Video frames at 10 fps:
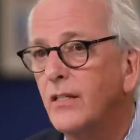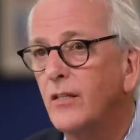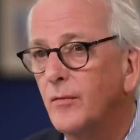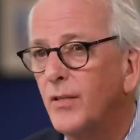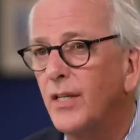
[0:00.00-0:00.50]
and
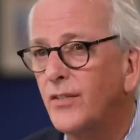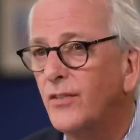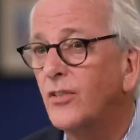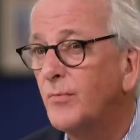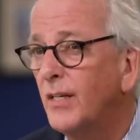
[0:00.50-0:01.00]
other
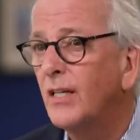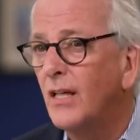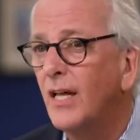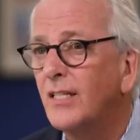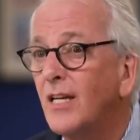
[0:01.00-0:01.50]
places are spending a
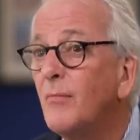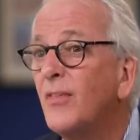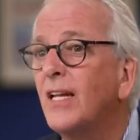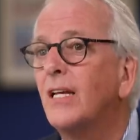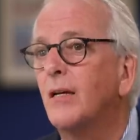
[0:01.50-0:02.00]
lot of time
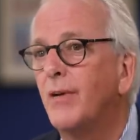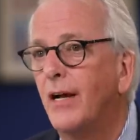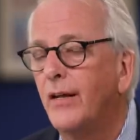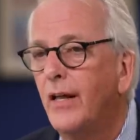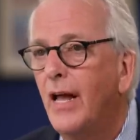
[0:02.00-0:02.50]
thinking
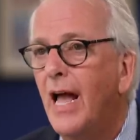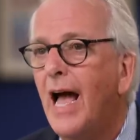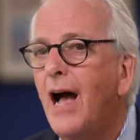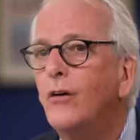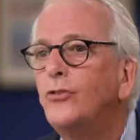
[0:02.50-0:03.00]
about
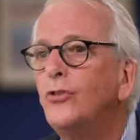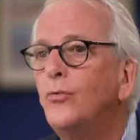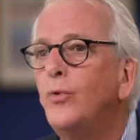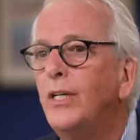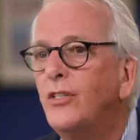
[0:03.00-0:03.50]
how do
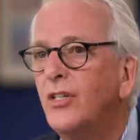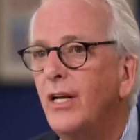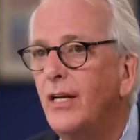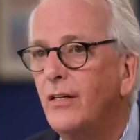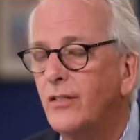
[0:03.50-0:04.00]
we
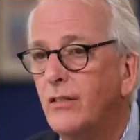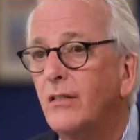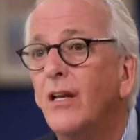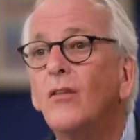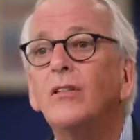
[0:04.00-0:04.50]
change
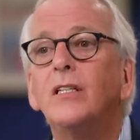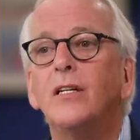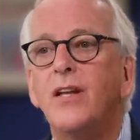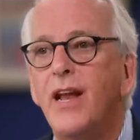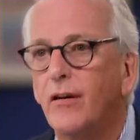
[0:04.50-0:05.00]
not only the
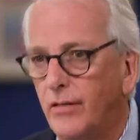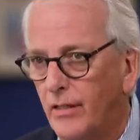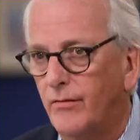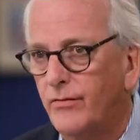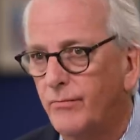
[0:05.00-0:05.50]

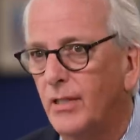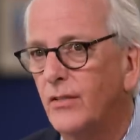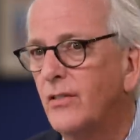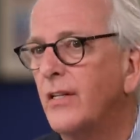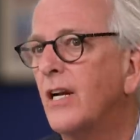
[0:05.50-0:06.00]
narrative,
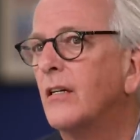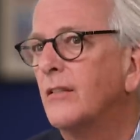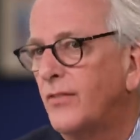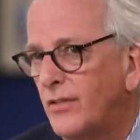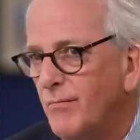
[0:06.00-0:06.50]
because the
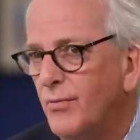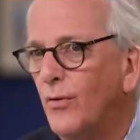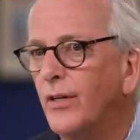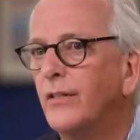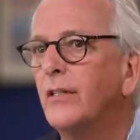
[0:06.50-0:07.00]
narrative is
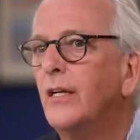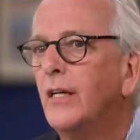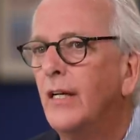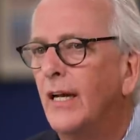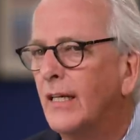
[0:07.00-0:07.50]
important,
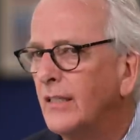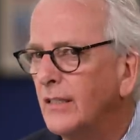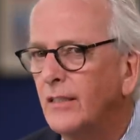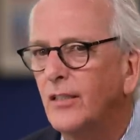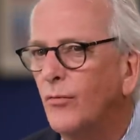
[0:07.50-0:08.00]
and
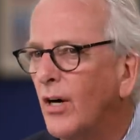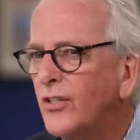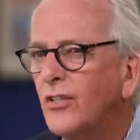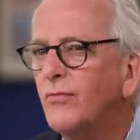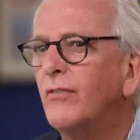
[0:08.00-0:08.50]
clearly the
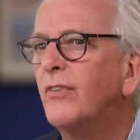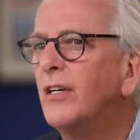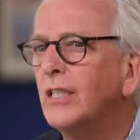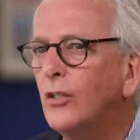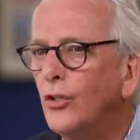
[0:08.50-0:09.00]
Russians were
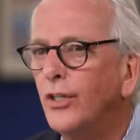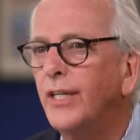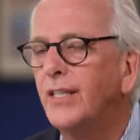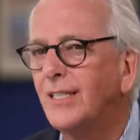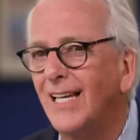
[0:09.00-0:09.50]
very
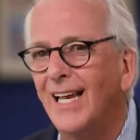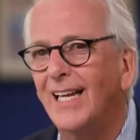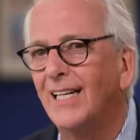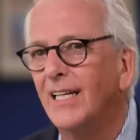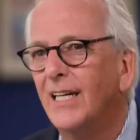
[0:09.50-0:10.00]
good at
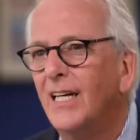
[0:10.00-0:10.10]
saying,